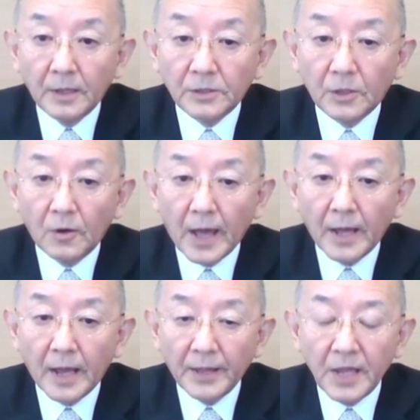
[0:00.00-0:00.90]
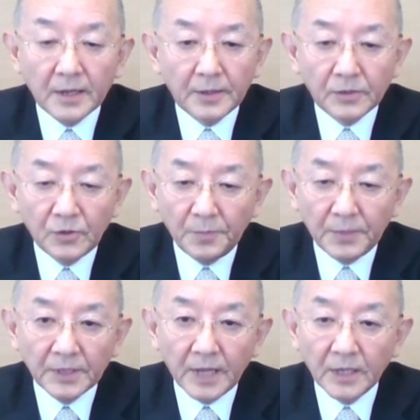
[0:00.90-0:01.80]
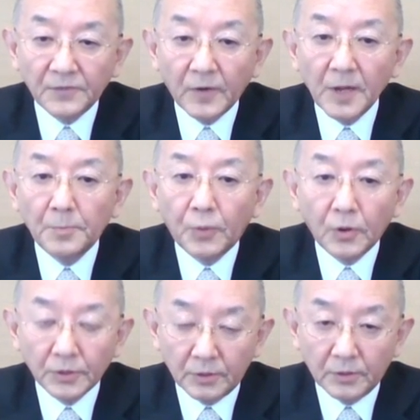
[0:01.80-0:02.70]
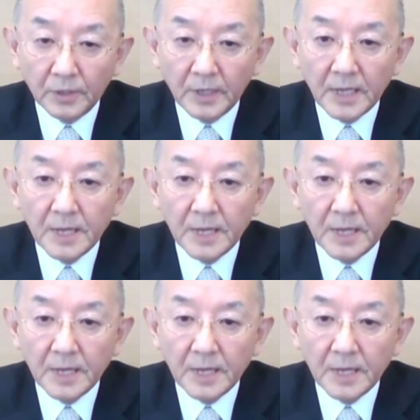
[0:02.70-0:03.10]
So I think 2% is very important